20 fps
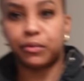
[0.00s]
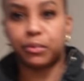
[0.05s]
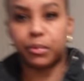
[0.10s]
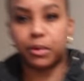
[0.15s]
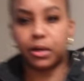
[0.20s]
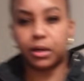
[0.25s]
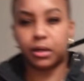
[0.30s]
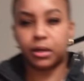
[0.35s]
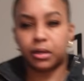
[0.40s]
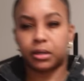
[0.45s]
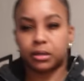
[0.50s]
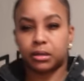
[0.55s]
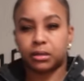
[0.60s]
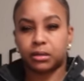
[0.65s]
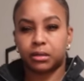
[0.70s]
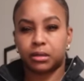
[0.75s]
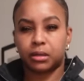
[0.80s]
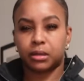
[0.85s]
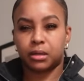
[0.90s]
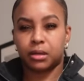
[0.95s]
them are.
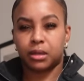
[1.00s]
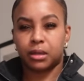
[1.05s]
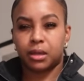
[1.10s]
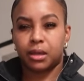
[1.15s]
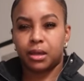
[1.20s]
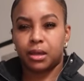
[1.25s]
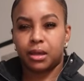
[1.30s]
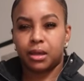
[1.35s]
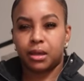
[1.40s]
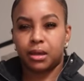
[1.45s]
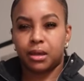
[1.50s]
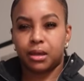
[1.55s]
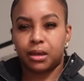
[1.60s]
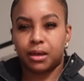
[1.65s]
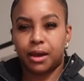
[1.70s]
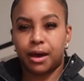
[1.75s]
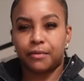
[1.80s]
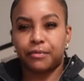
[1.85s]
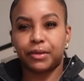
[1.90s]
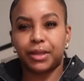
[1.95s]

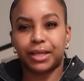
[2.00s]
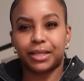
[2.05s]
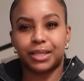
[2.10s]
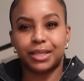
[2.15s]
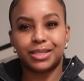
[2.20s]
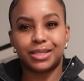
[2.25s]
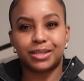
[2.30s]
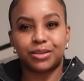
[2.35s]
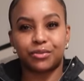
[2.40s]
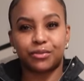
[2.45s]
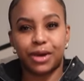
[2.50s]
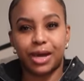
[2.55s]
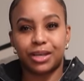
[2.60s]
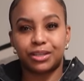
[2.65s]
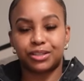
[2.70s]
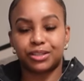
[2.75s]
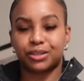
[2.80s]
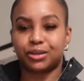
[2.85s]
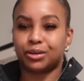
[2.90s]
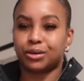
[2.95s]
I feel like this is
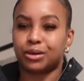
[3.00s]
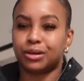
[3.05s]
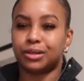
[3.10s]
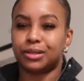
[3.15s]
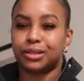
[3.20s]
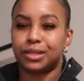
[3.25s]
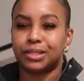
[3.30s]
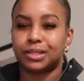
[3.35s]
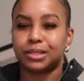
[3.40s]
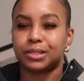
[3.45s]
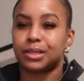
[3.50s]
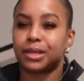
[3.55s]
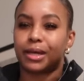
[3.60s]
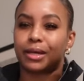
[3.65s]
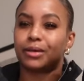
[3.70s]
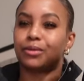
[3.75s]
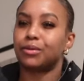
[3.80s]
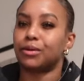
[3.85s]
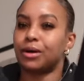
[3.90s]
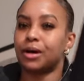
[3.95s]
fashion girl and this is
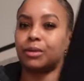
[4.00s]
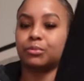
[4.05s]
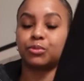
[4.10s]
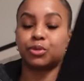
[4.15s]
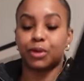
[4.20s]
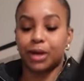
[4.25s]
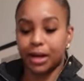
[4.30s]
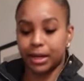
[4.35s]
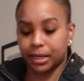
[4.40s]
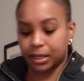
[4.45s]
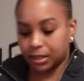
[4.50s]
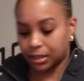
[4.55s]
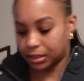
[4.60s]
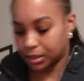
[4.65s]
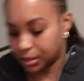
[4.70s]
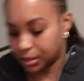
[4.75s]
like, girl, I'm trying.